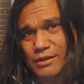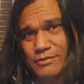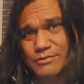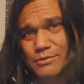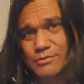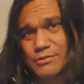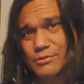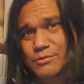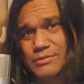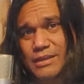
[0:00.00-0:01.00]
also
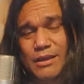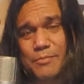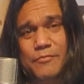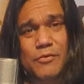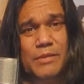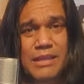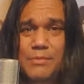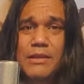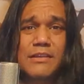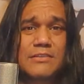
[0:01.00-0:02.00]
to sign up for my
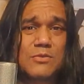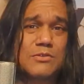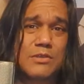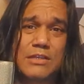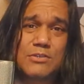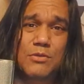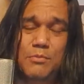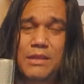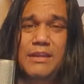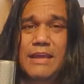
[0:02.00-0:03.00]
email list, which will get you
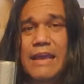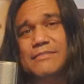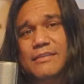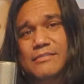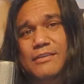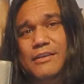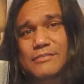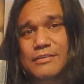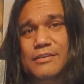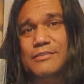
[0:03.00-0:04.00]
immediate access
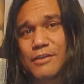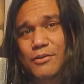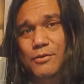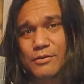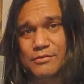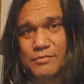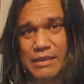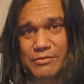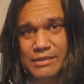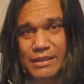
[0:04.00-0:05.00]
to the Guitar Chord
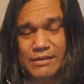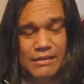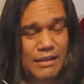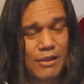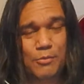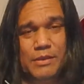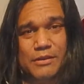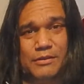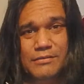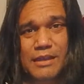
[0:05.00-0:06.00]
Survival Kit. I hope you
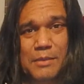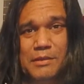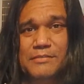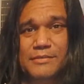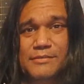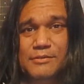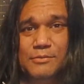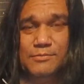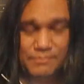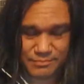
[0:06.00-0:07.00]
had a good time, and I'll see you soon.